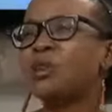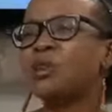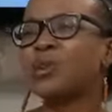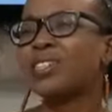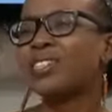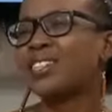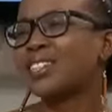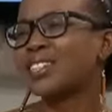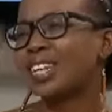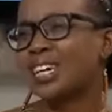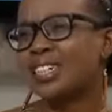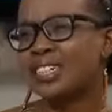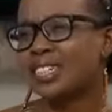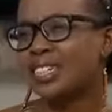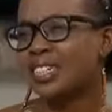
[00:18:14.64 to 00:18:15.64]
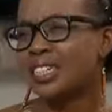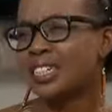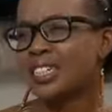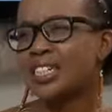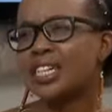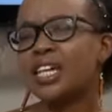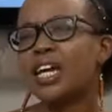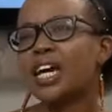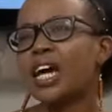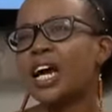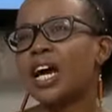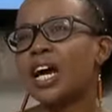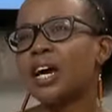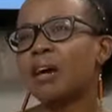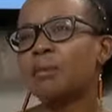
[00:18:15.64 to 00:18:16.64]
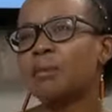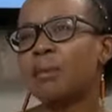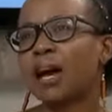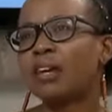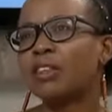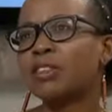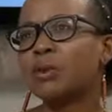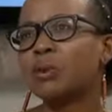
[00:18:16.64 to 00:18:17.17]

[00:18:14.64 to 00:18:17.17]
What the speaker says: I thought it was disgusting. I